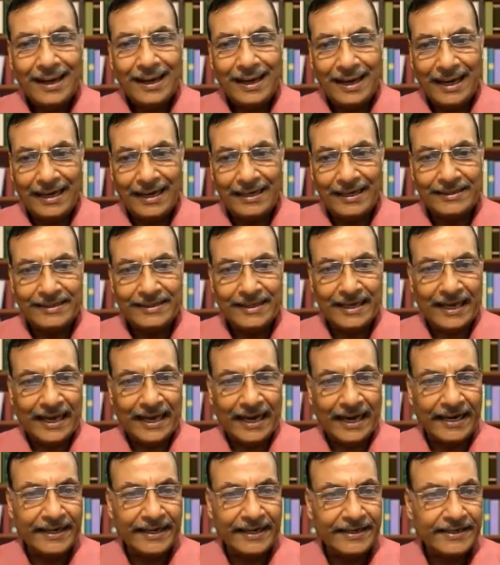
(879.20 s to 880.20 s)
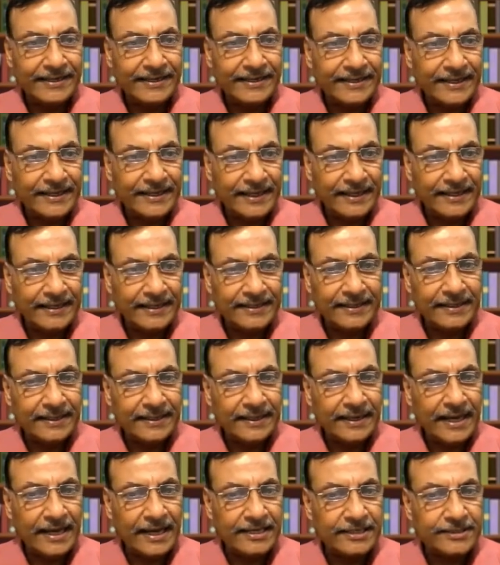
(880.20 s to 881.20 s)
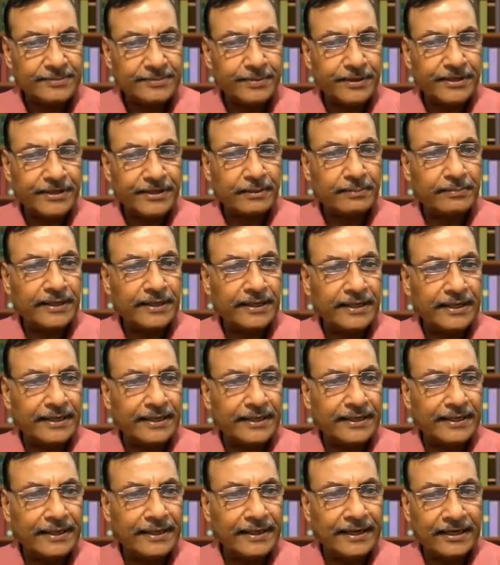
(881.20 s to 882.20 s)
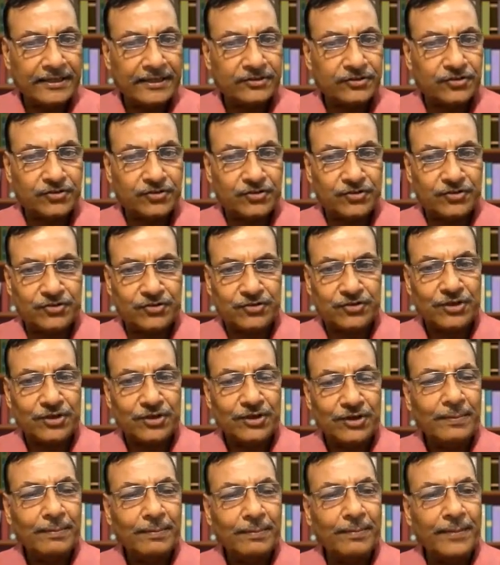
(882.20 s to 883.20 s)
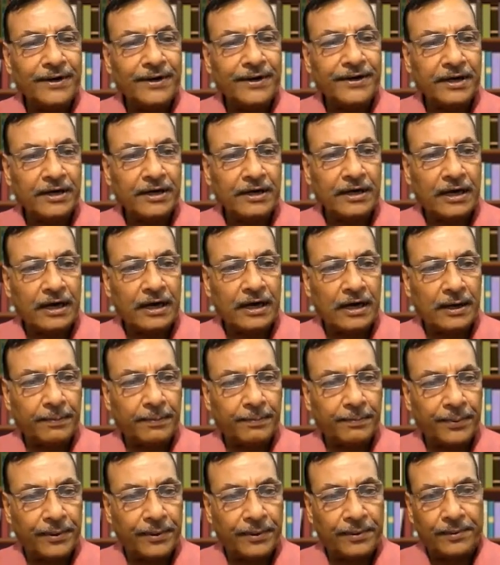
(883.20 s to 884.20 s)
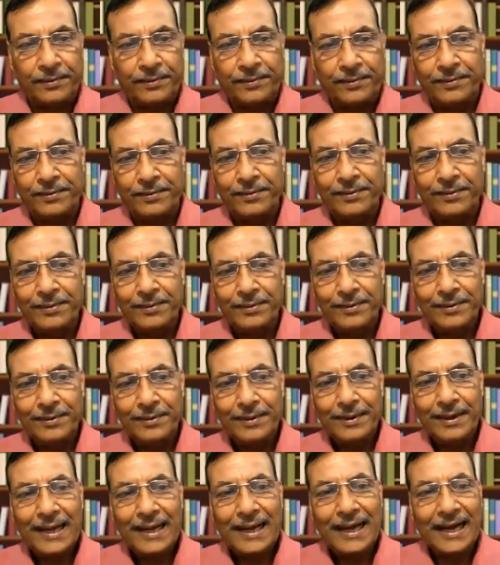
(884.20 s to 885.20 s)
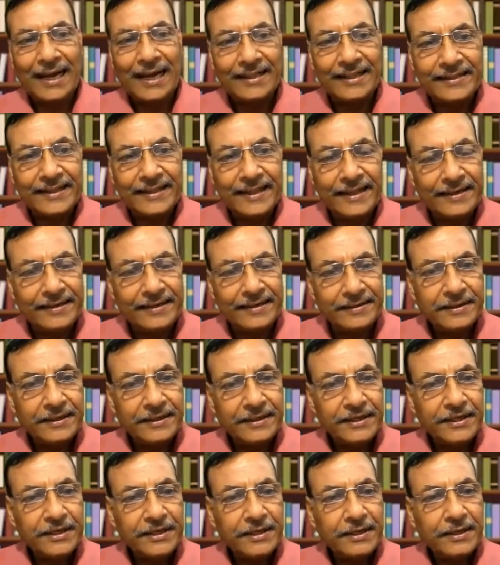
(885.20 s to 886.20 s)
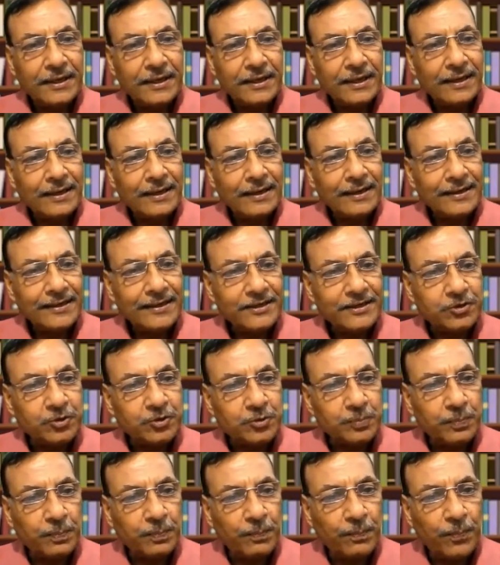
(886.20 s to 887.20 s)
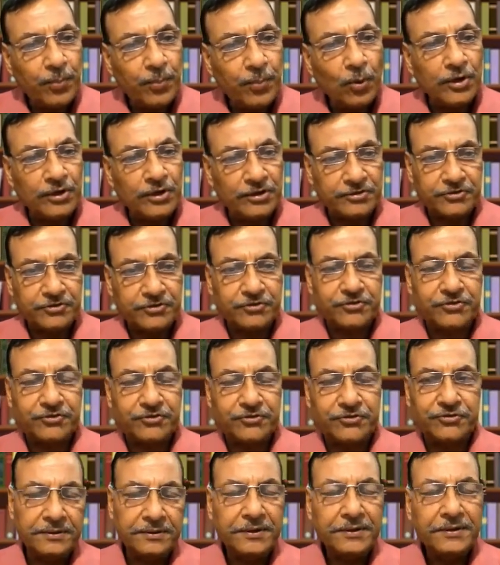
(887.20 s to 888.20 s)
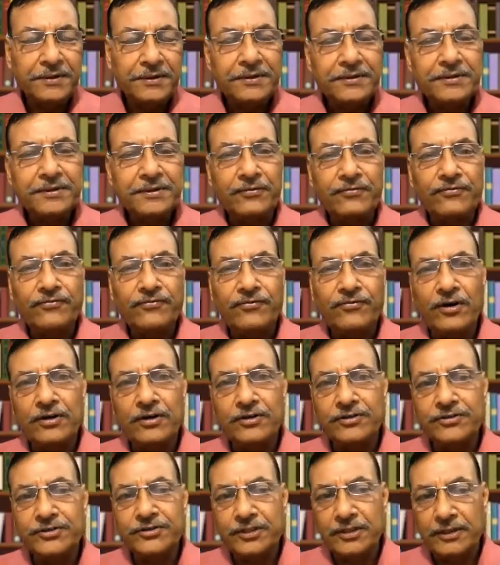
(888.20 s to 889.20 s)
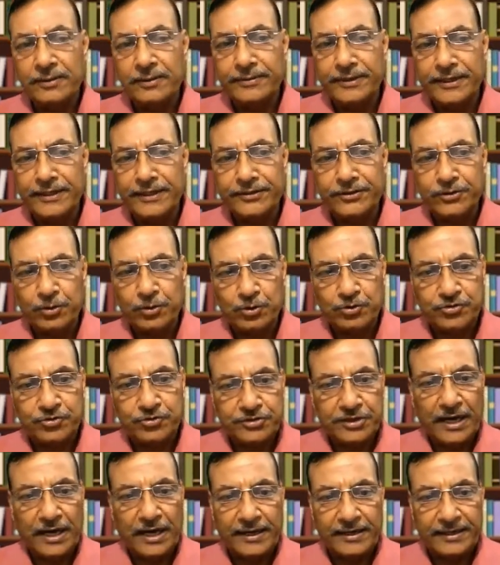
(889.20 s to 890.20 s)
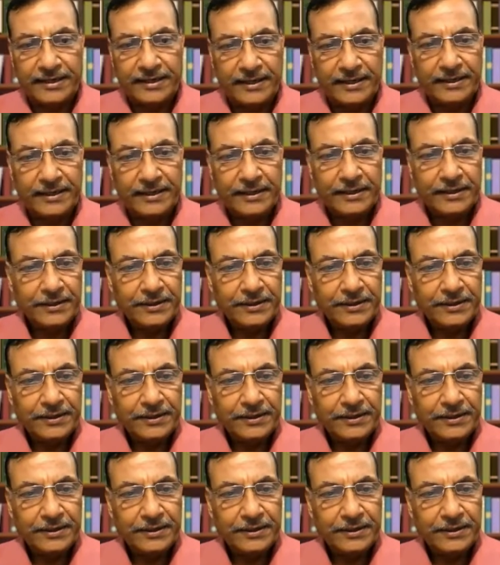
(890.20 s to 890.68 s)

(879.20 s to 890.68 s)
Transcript: and the anterior aspect of the index metacarpal, and then you pull it. The function of the interossei,